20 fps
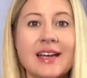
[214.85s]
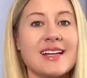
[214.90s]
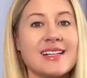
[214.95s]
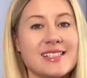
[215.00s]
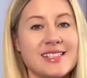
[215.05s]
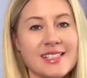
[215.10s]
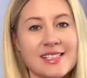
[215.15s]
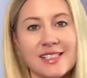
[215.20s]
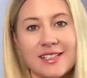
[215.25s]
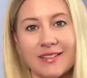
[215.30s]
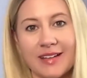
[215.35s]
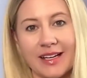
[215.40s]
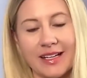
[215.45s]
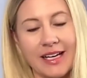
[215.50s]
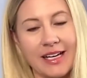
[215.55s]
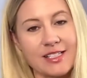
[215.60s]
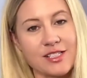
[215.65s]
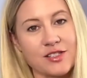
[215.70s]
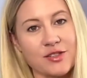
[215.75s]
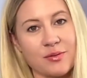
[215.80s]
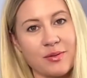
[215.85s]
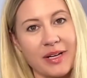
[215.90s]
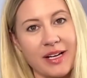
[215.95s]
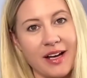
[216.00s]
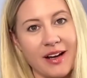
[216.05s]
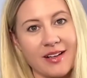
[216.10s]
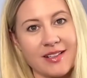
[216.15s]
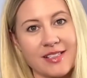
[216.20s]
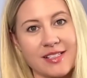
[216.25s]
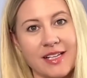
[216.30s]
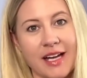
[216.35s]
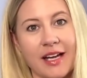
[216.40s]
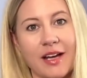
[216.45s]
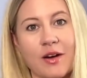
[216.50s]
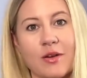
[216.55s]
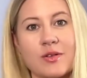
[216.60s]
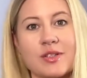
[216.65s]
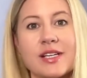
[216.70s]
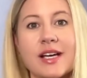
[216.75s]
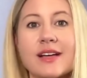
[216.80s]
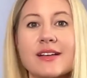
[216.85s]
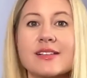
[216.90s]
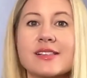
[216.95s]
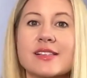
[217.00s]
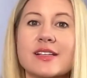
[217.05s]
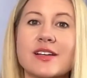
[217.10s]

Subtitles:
Disneyland has 3 on-site hotels.